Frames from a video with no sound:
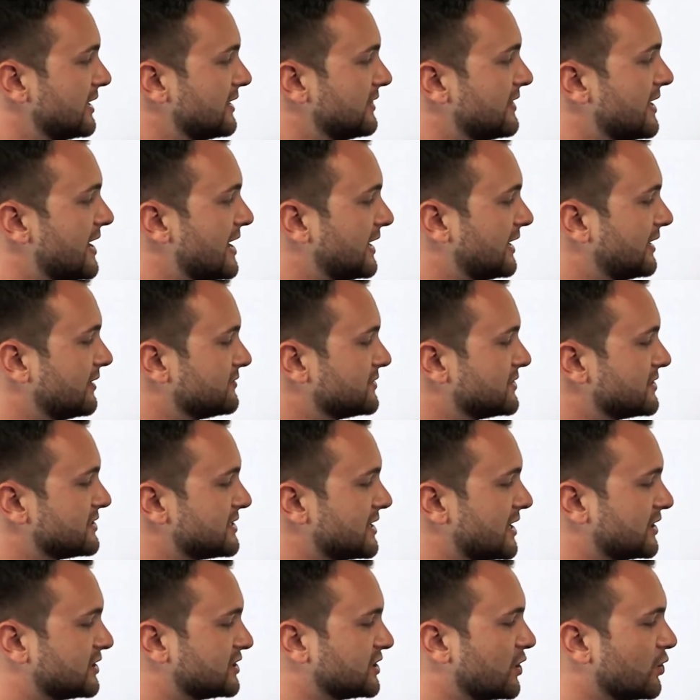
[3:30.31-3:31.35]
That gives us
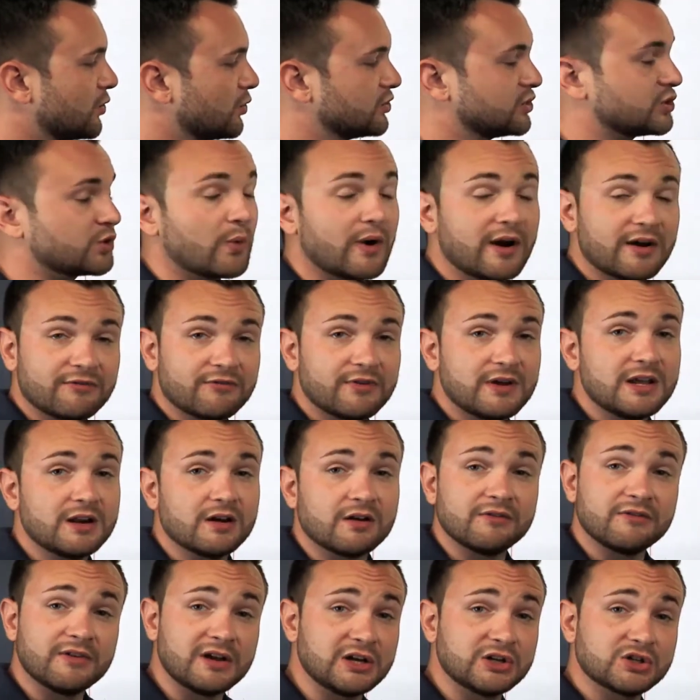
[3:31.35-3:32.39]
our total square feet
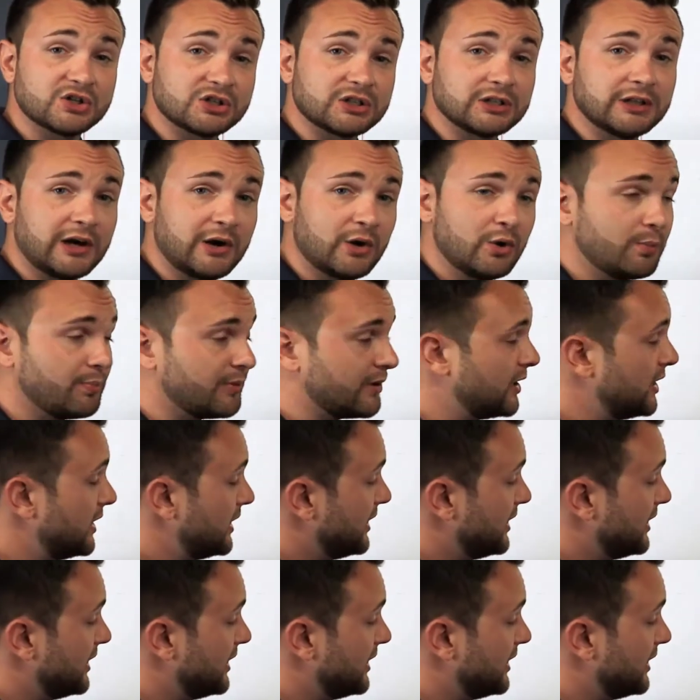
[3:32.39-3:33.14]
of each slope.